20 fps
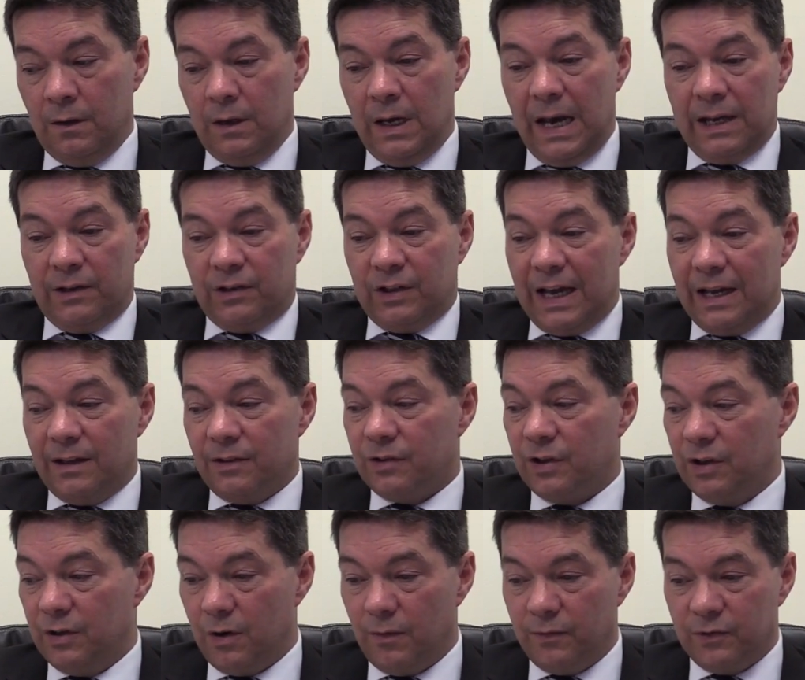Yeah, it's down
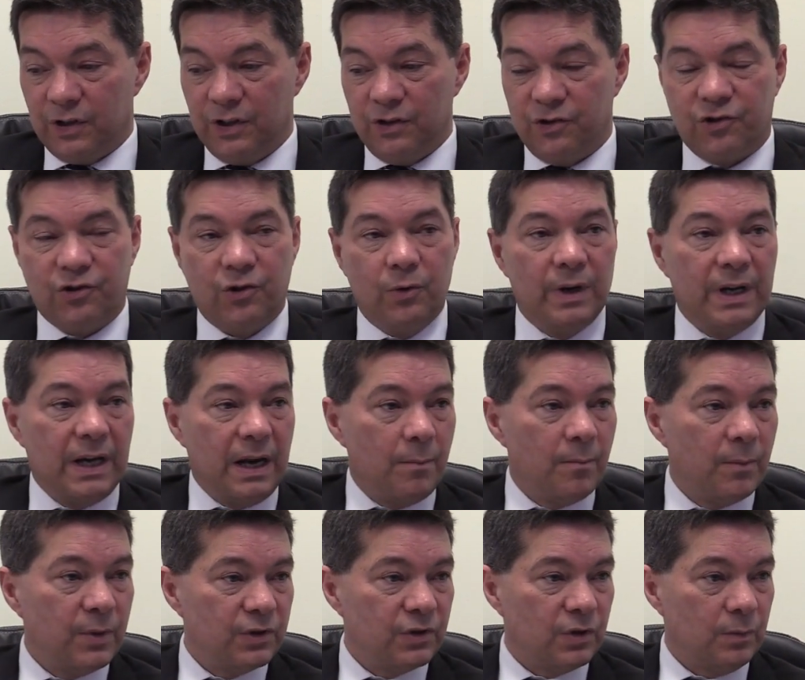to obviously steward
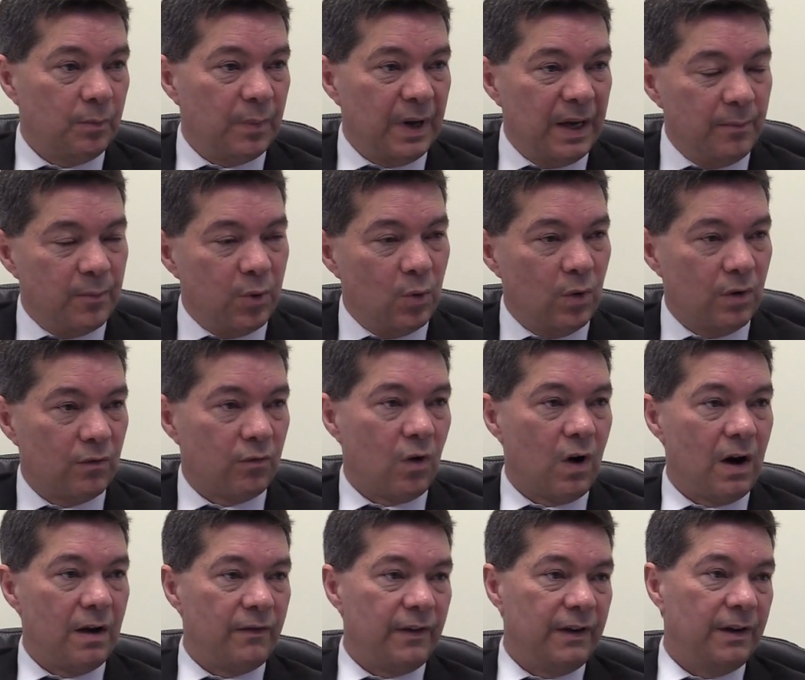numbers and people
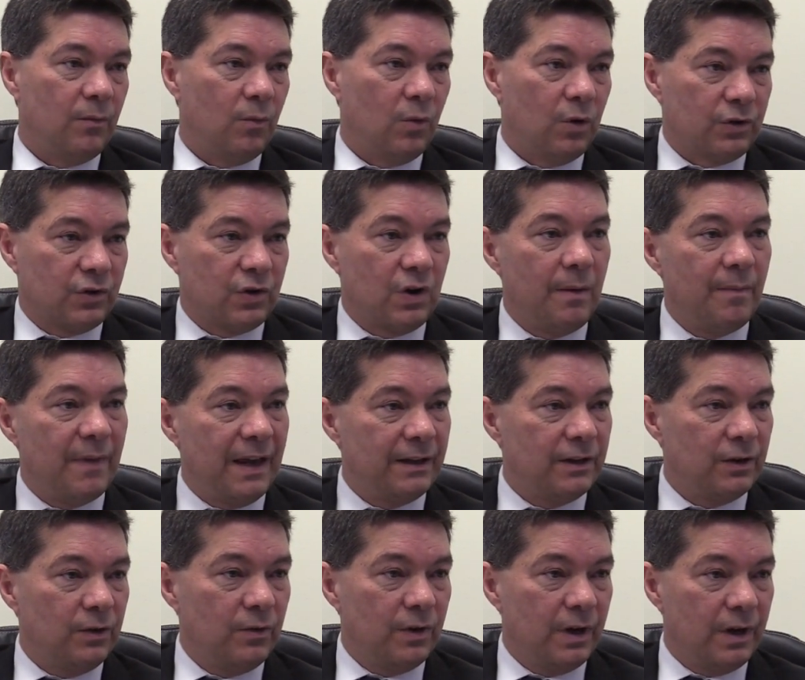arriving at what time they
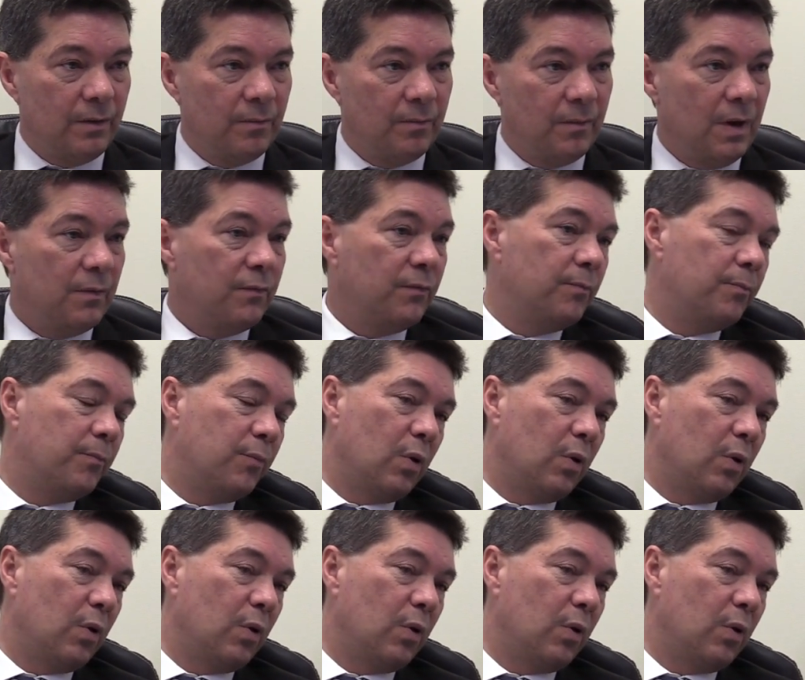do that have